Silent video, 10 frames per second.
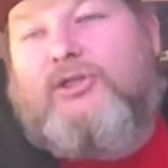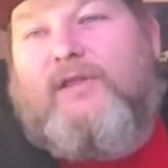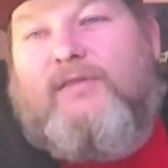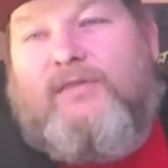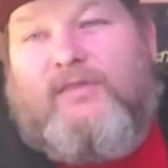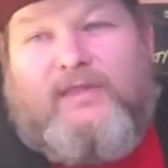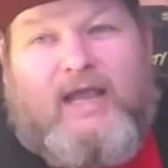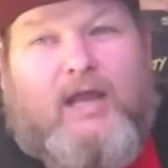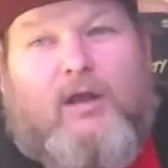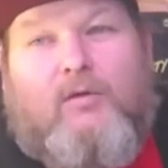that
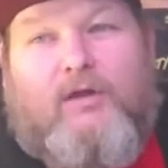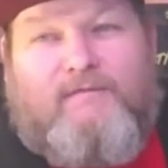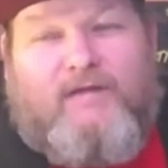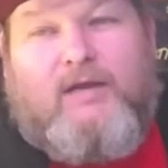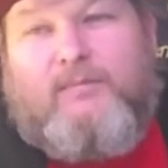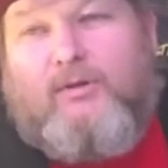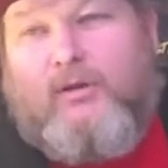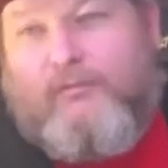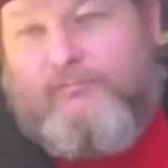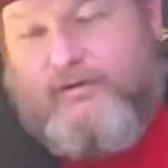now available
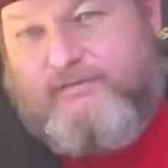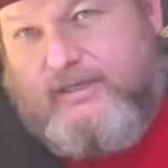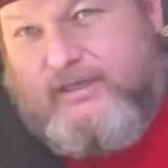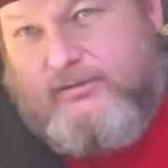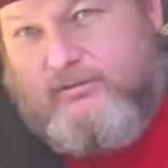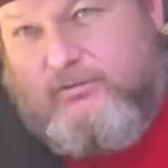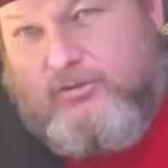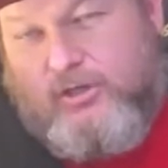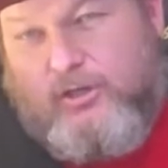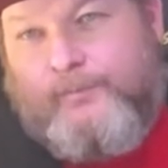on
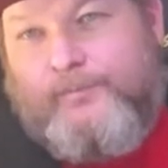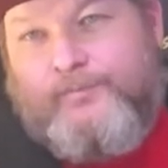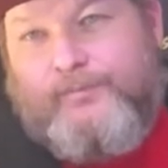RevTech.com,